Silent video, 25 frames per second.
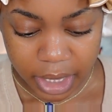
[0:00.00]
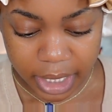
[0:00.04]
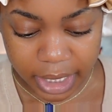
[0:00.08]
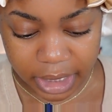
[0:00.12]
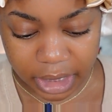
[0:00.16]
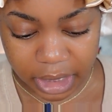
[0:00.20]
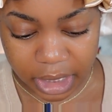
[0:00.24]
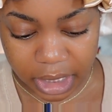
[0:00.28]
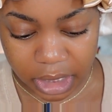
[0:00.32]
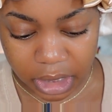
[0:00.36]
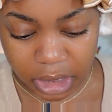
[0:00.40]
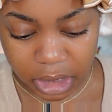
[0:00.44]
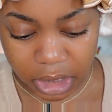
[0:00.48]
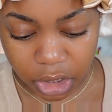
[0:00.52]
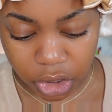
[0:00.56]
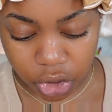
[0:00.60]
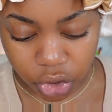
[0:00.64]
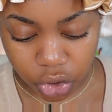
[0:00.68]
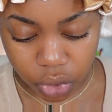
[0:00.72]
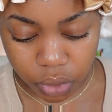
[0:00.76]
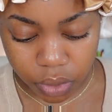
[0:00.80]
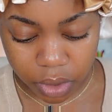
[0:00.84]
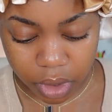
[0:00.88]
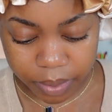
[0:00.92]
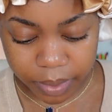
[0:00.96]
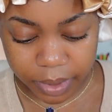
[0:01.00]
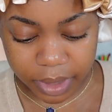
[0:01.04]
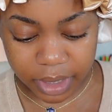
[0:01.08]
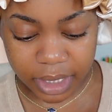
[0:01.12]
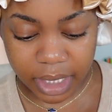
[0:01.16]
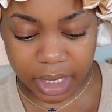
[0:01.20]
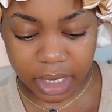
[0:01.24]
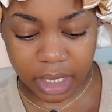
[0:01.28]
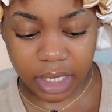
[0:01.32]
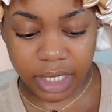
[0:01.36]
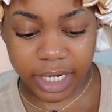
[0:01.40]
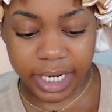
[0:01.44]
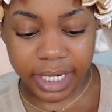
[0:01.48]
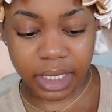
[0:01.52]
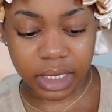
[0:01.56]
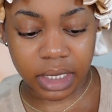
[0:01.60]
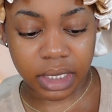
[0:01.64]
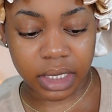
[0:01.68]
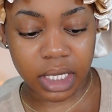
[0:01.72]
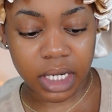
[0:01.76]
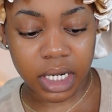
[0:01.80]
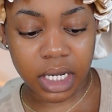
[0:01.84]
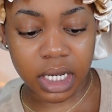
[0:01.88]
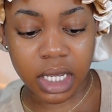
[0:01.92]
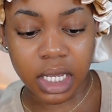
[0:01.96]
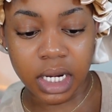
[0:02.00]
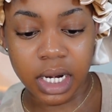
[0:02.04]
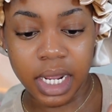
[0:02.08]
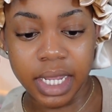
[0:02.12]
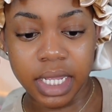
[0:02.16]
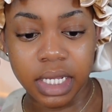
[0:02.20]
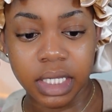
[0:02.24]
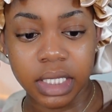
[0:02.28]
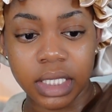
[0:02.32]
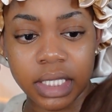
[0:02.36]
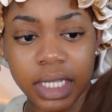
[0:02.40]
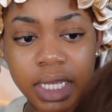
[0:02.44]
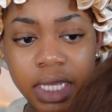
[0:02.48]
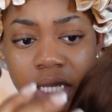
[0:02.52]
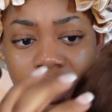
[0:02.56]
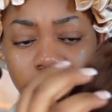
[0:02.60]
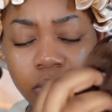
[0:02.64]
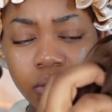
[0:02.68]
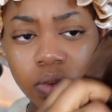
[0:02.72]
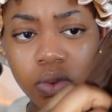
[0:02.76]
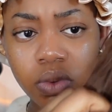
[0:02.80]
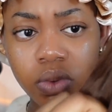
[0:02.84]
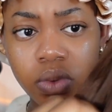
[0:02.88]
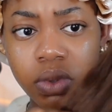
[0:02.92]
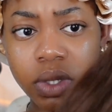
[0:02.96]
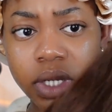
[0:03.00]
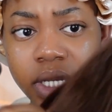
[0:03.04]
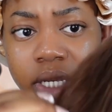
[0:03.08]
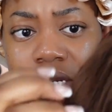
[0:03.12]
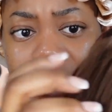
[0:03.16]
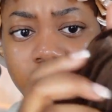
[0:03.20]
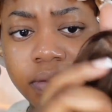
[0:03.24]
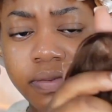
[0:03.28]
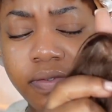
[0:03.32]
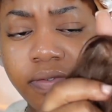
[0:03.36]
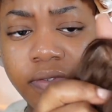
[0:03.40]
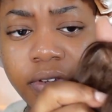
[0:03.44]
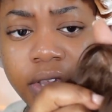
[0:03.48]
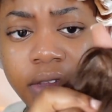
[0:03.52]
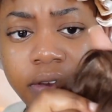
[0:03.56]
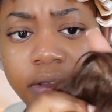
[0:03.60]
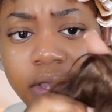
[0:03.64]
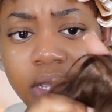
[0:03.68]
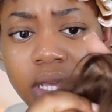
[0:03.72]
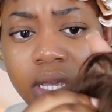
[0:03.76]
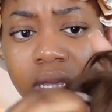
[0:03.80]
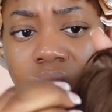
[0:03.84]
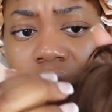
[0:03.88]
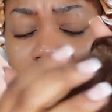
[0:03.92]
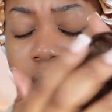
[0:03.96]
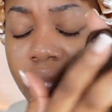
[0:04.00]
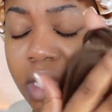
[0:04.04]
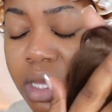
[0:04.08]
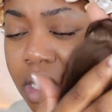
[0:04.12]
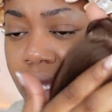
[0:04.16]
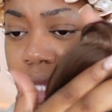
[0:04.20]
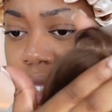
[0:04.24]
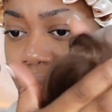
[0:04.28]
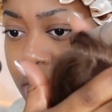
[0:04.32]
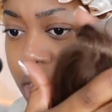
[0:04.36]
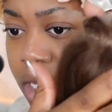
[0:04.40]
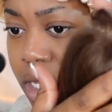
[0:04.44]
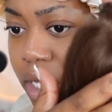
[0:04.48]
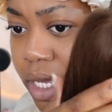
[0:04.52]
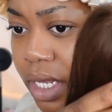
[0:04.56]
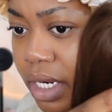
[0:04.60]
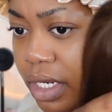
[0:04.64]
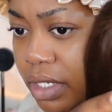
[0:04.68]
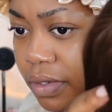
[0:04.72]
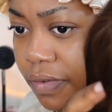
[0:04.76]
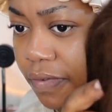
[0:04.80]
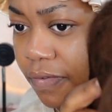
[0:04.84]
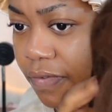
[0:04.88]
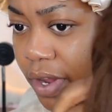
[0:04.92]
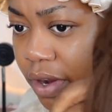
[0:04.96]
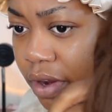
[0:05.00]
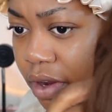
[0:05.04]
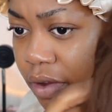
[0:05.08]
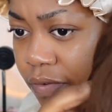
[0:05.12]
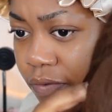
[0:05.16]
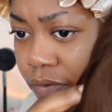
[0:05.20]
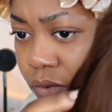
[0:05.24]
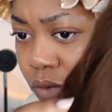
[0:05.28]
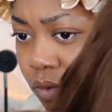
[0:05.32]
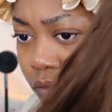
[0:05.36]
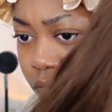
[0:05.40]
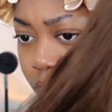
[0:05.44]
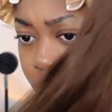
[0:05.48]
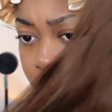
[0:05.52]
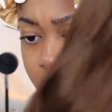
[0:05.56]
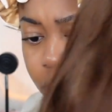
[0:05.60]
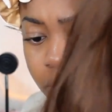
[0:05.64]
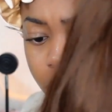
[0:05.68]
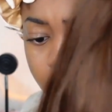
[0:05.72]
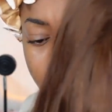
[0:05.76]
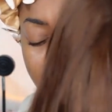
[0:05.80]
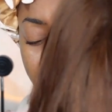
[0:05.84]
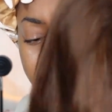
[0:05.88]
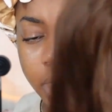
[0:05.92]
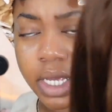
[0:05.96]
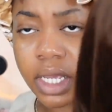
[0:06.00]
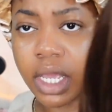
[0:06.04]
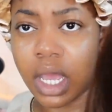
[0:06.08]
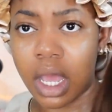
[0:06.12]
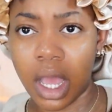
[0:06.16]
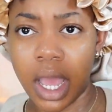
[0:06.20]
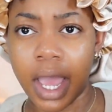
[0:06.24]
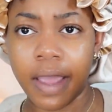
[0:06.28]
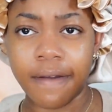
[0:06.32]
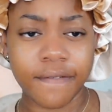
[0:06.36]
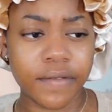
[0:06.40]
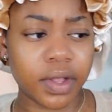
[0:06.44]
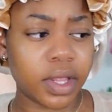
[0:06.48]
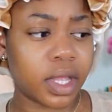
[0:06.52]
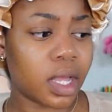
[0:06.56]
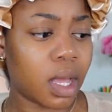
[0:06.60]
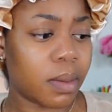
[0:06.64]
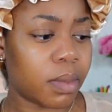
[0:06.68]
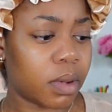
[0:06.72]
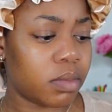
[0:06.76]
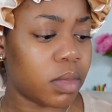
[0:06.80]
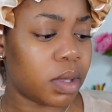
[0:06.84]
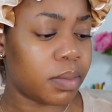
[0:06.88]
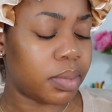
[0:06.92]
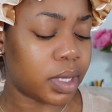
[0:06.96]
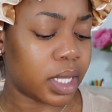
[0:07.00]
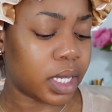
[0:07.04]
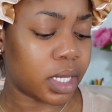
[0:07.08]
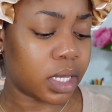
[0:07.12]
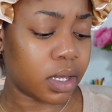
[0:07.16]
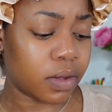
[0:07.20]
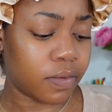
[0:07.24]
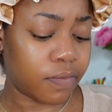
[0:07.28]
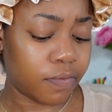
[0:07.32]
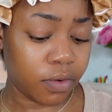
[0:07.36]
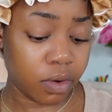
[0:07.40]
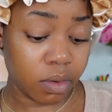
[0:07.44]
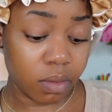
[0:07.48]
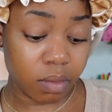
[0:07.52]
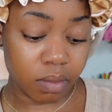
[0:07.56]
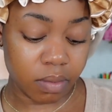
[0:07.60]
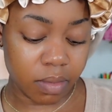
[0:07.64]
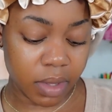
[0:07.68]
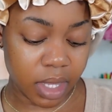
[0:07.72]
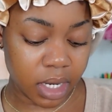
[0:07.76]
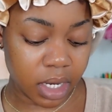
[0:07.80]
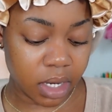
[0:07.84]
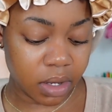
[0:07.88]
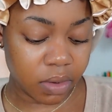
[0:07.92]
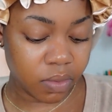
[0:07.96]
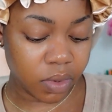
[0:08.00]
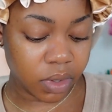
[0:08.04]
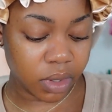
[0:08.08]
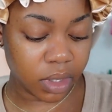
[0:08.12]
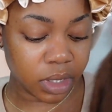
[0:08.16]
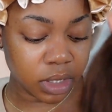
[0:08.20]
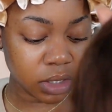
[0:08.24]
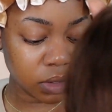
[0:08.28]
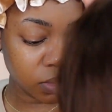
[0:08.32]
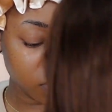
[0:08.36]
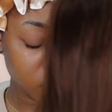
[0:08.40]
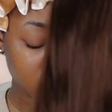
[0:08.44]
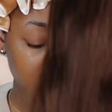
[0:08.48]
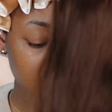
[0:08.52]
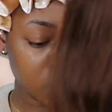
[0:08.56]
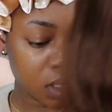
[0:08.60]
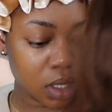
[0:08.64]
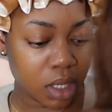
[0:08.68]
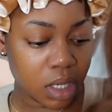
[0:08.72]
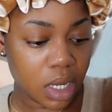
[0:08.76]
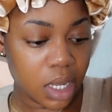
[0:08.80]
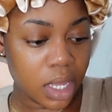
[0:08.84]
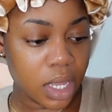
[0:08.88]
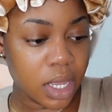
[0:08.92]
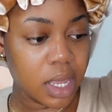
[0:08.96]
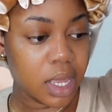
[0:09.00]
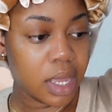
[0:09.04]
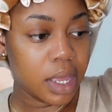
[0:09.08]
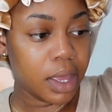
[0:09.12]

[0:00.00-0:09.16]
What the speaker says: This is their 200% density, and I can say, ooh, it is a very full frontal. Like, I feel like I'm gonna be plucking for a minute with this one,